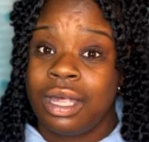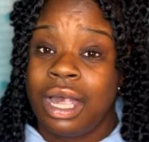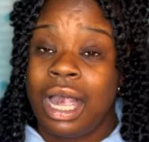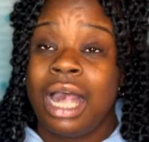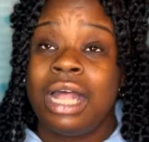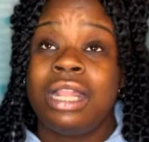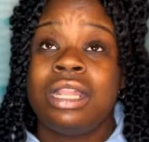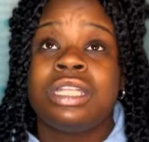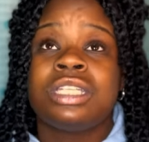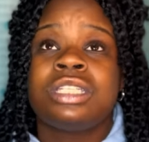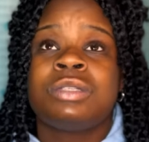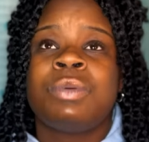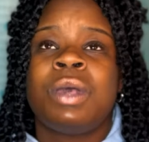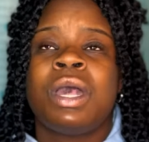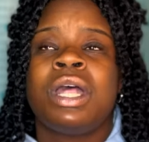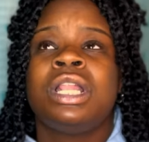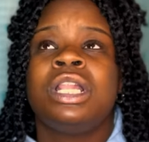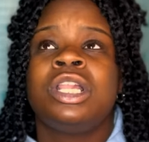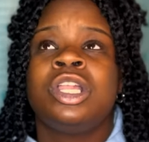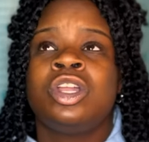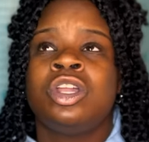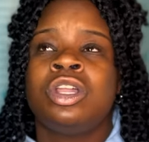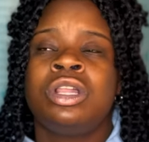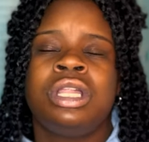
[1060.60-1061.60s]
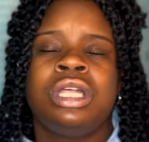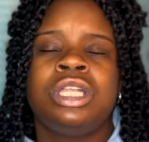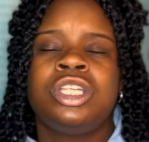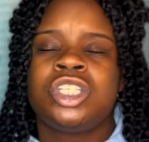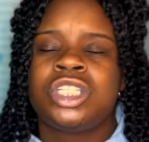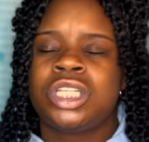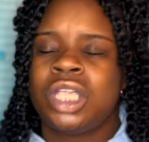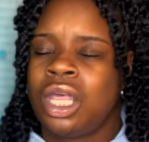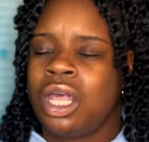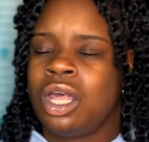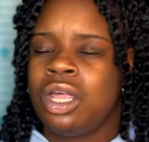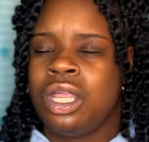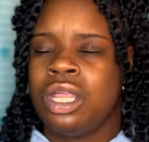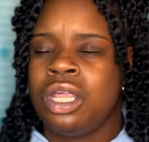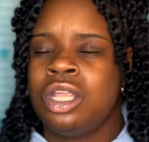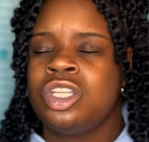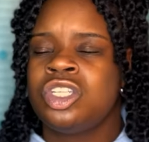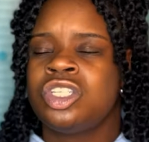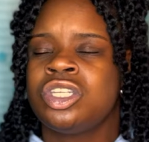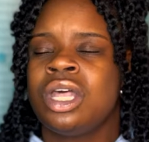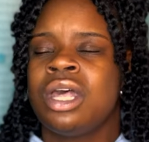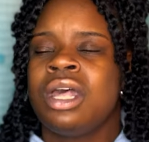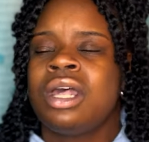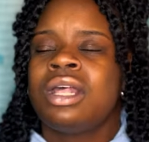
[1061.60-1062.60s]
And this man literally
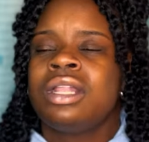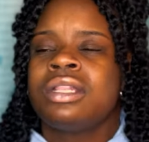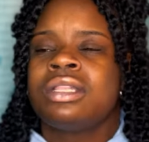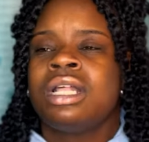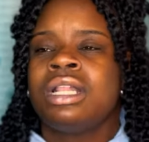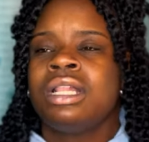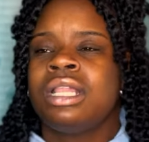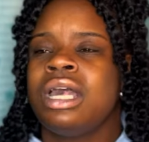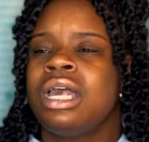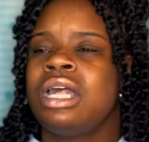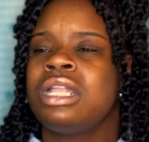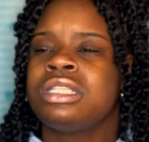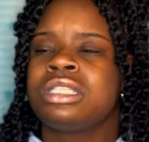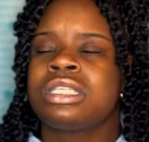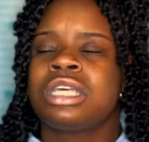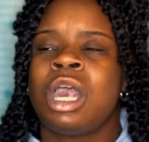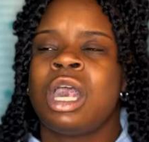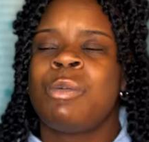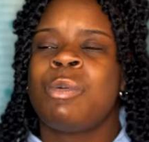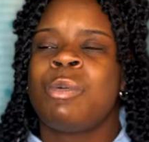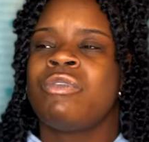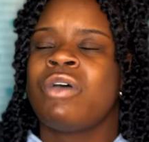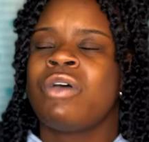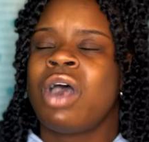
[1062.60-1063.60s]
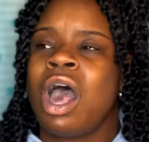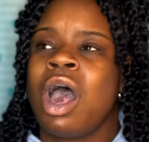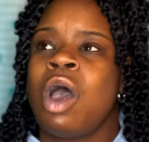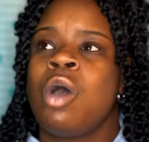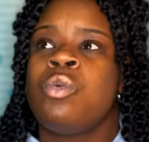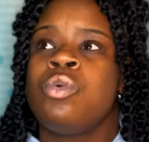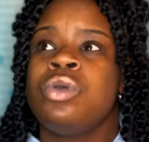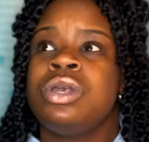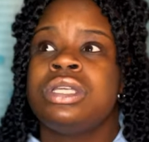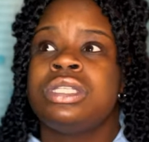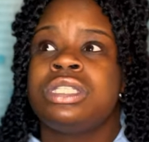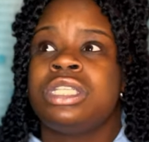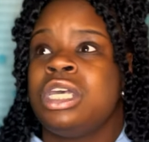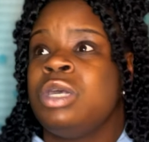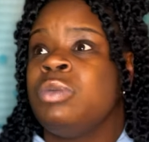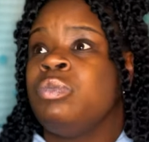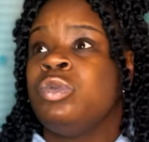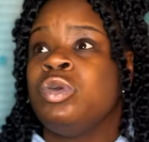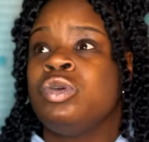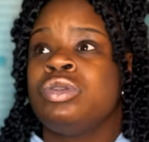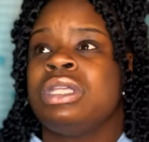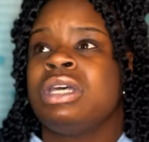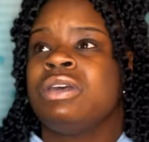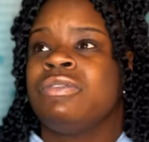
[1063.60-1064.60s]
changed the landscape of how we see
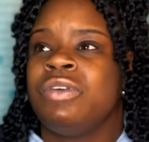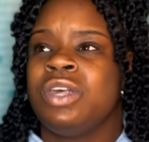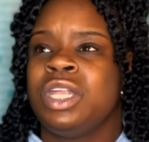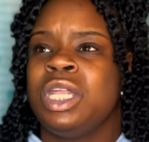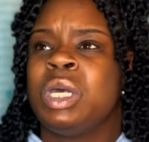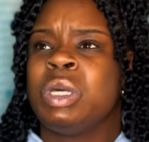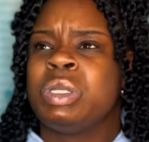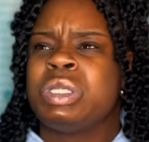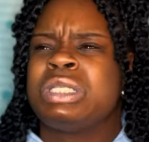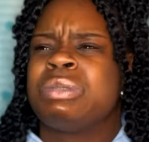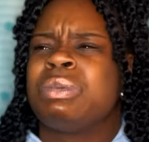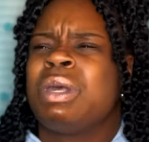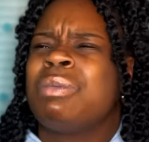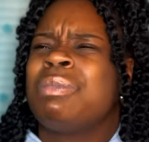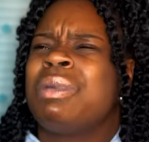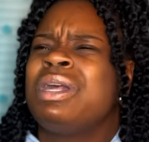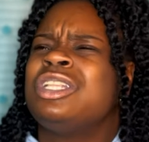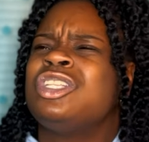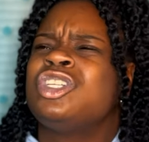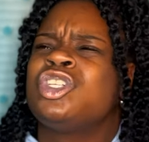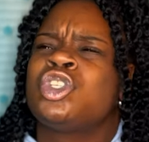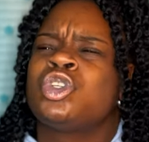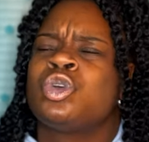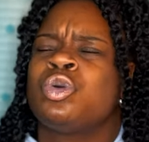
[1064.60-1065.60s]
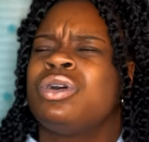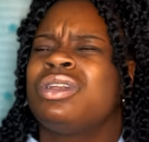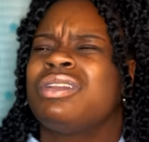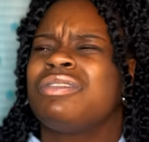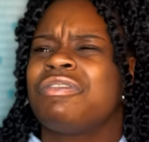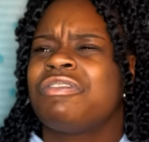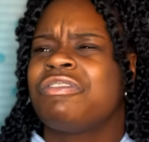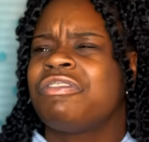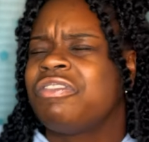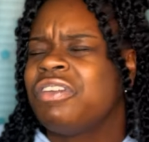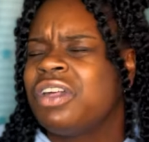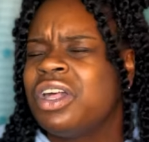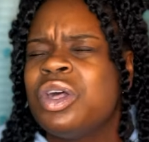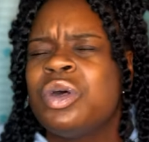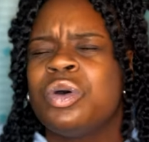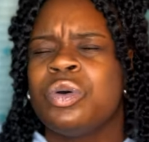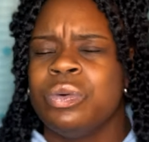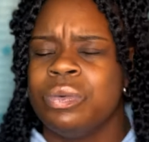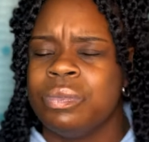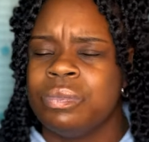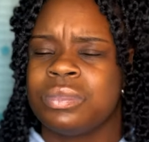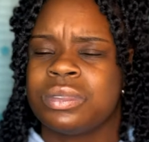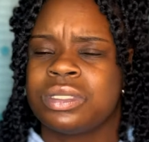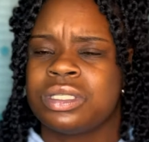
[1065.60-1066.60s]
music videos. This man made short
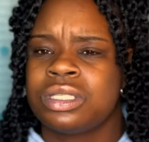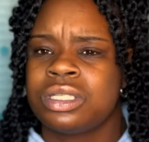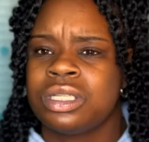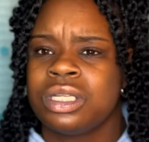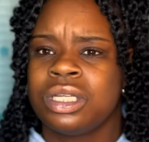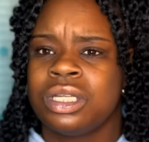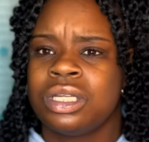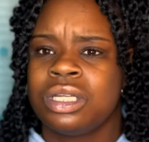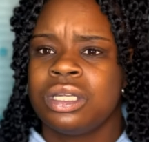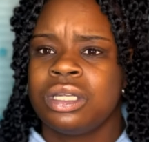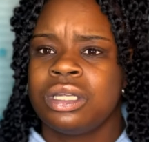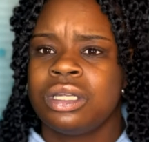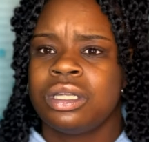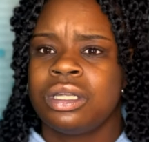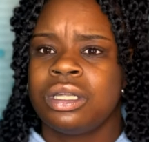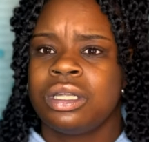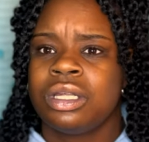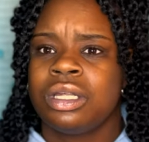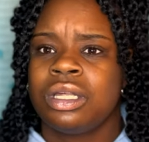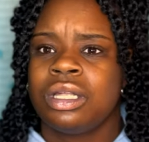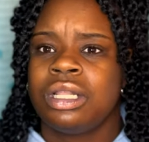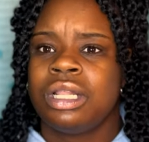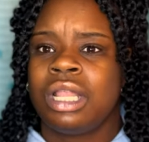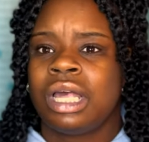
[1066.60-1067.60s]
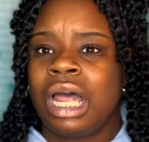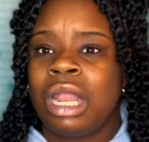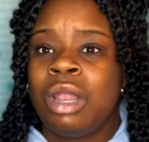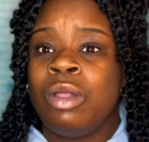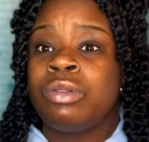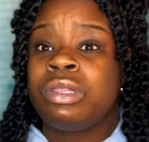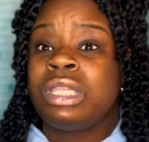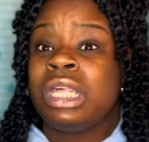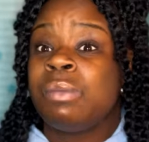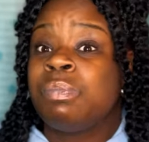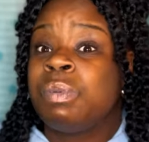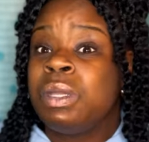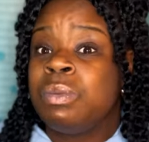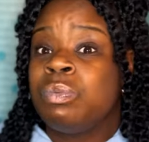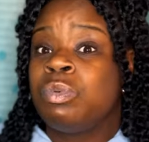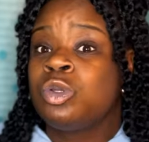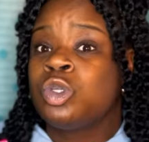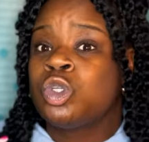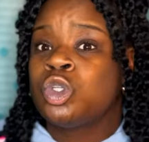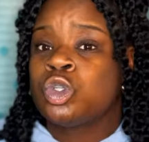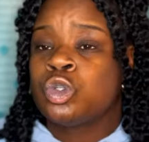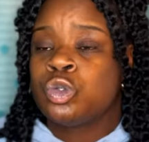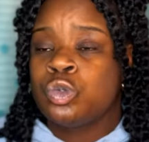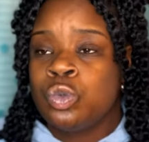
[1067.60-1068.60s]
films. Like, I don't think people
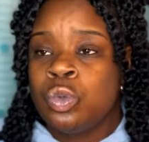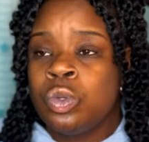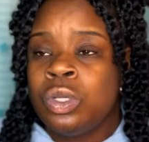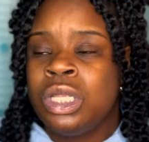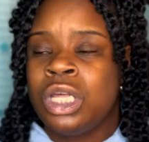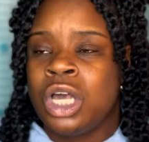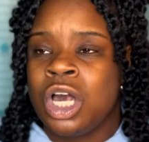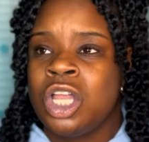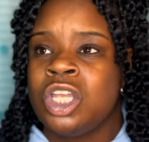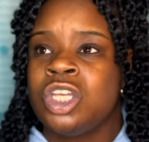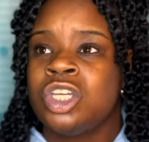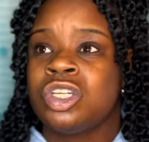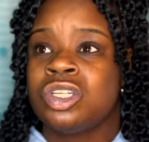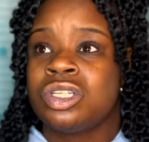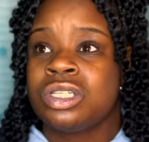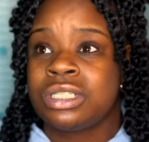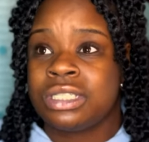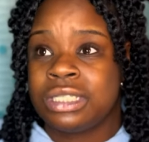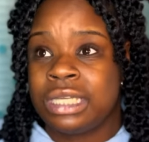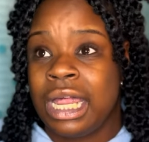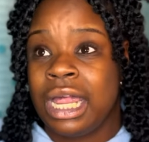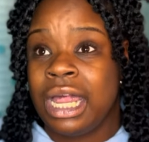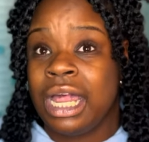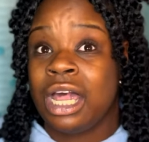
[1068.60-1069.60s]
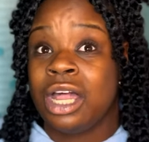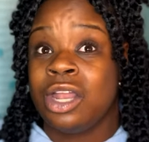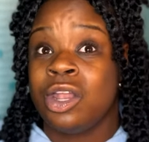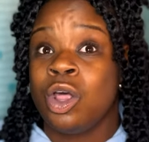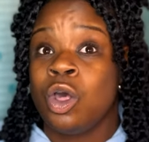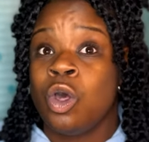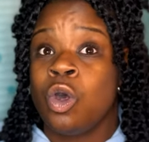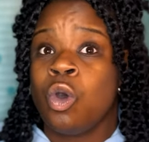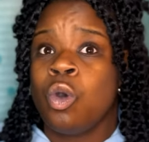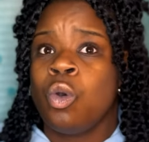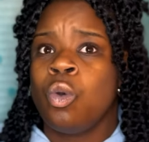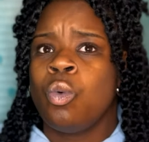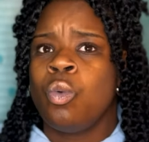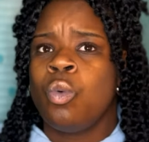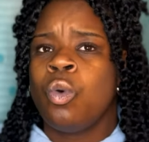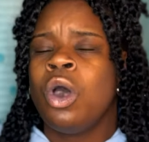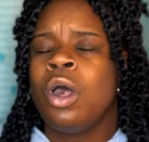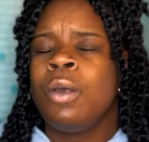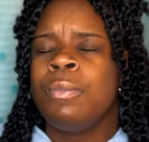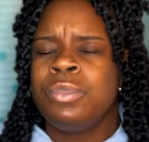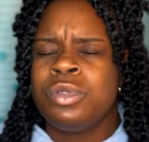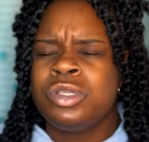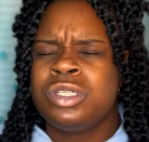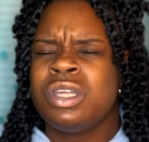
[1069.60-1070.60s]
truly understand
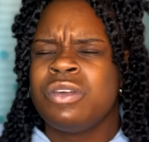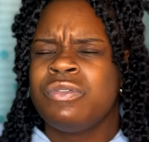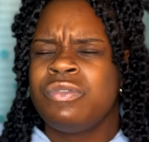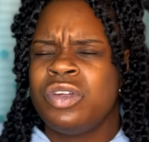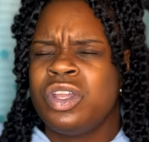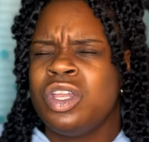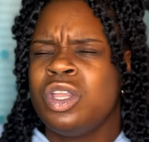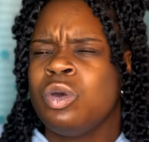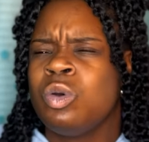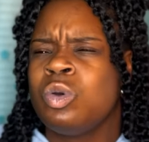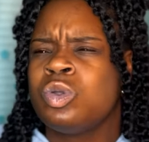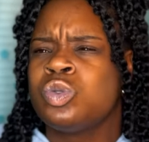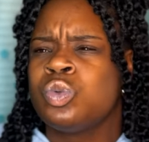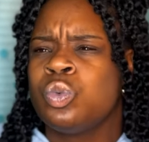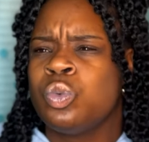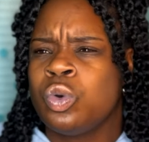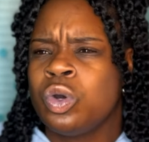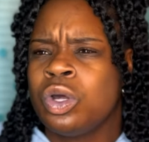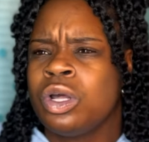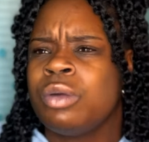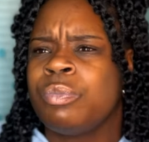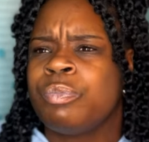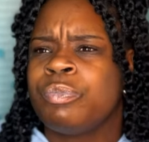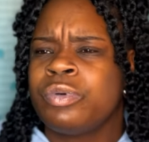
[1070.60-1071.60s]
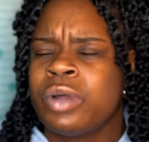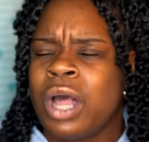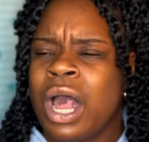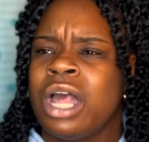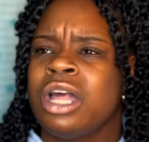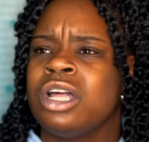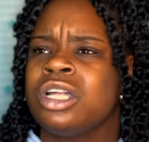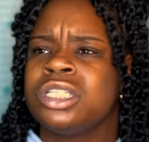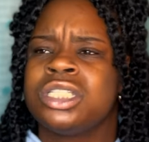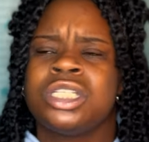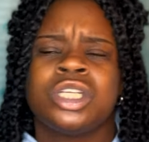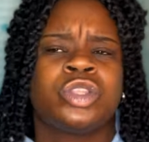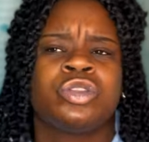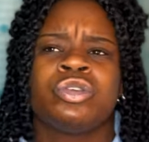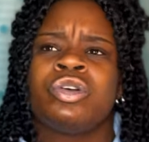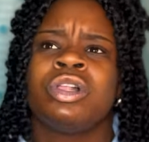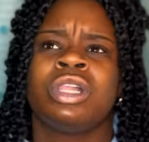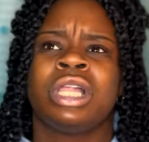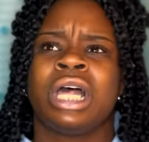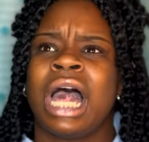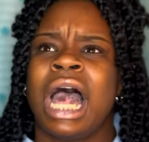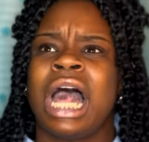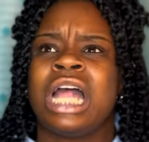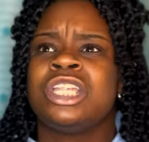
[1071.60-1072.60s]
what music videos were prior to
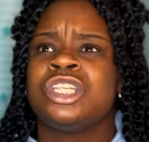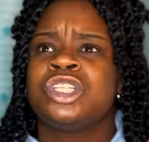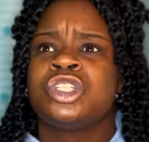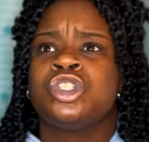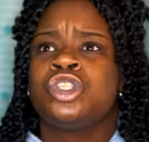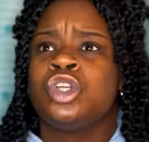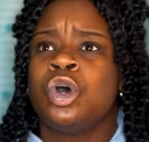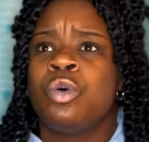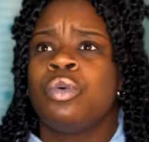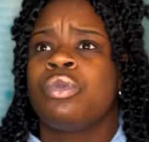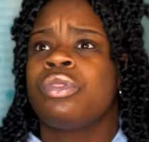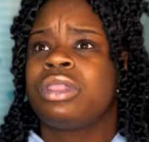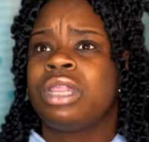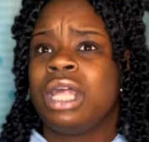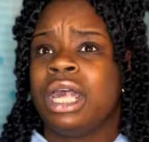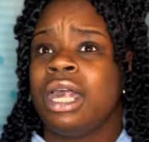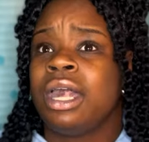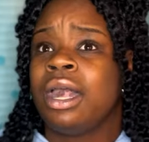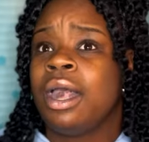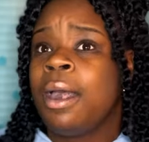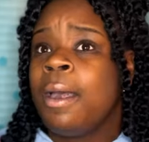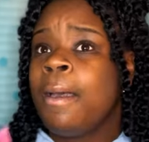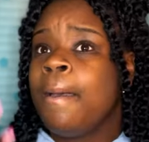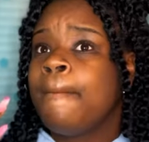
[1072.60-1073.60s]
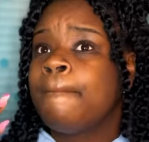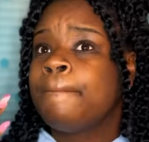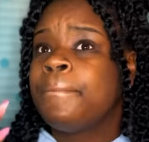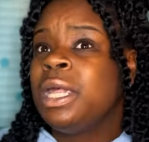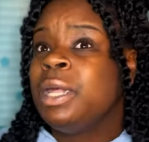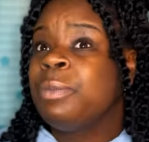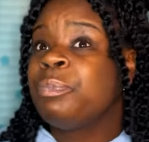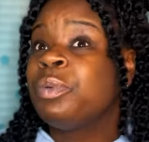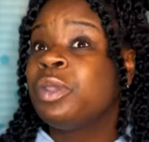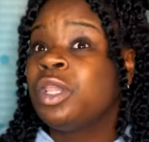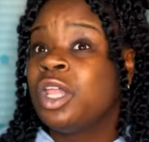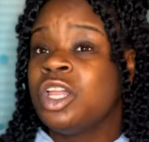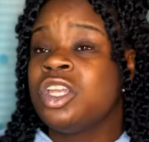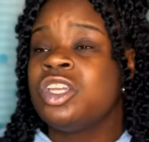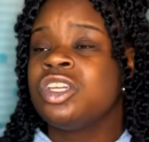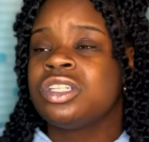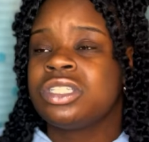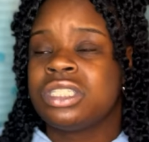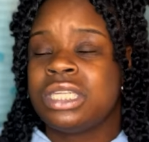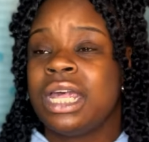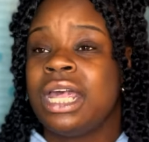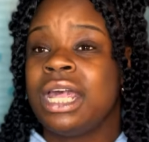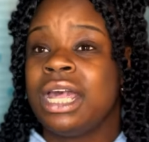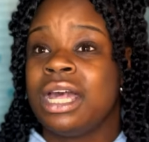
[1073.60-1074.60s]
Thriller. I just don't think people
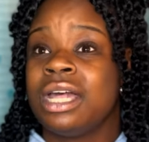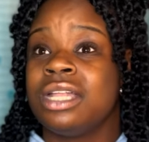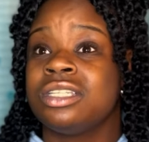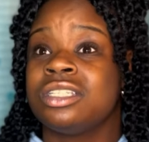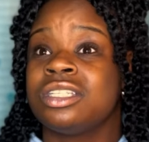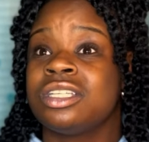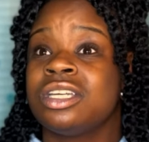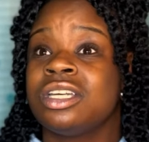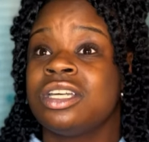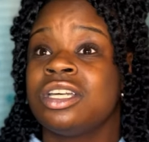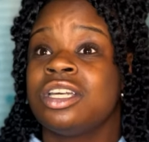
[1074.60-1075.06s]
understand.